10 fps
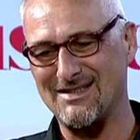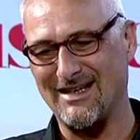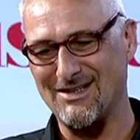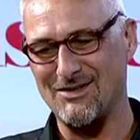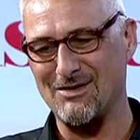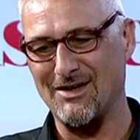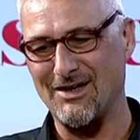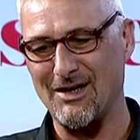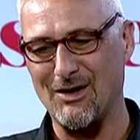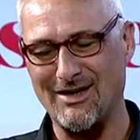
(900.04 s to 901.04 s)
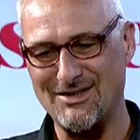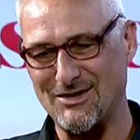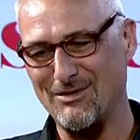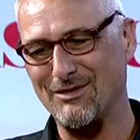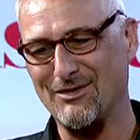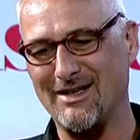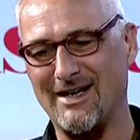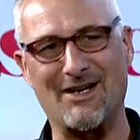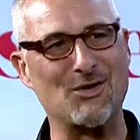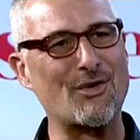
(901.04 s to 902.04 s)
against you, or no longer term, you've got
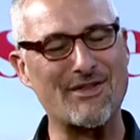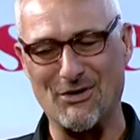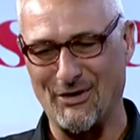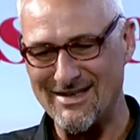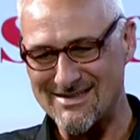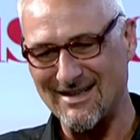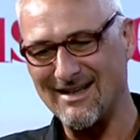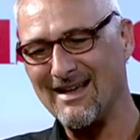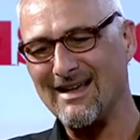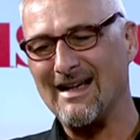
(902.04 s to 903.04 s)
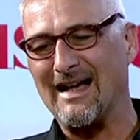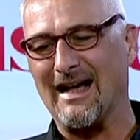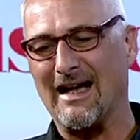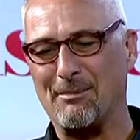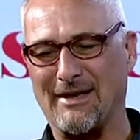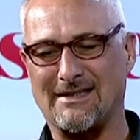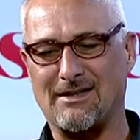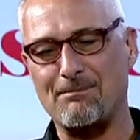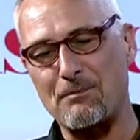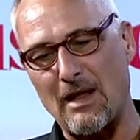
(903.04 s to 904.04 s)
to ignore the noise.
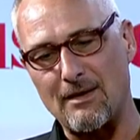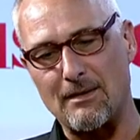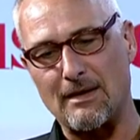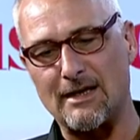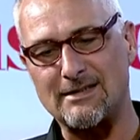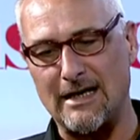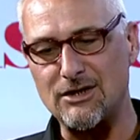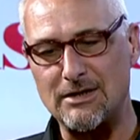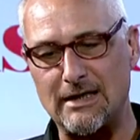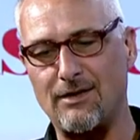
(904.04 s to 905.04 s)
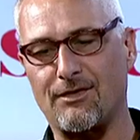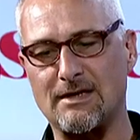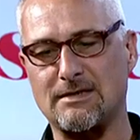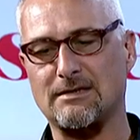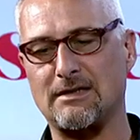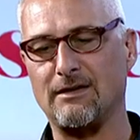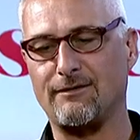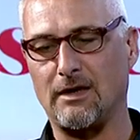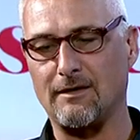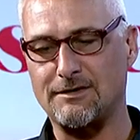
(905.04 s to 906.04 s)
But essentially, this
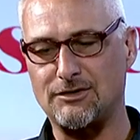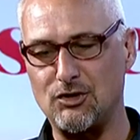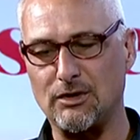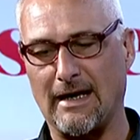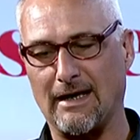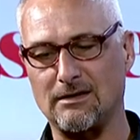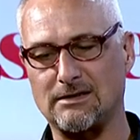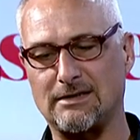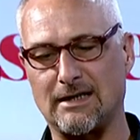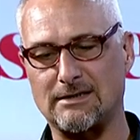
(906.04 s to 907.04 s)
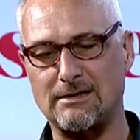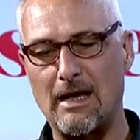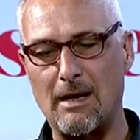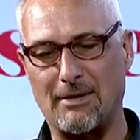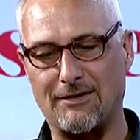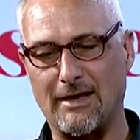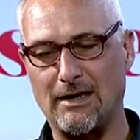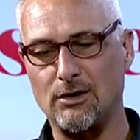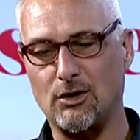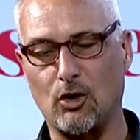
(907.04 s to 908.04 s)
involves two candlesticks, but they
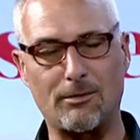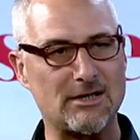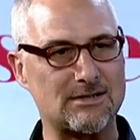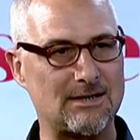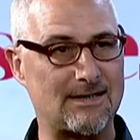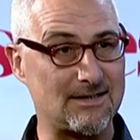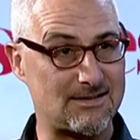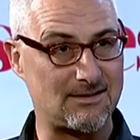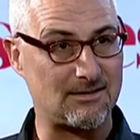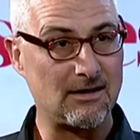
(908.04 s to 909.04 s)
look almost identical.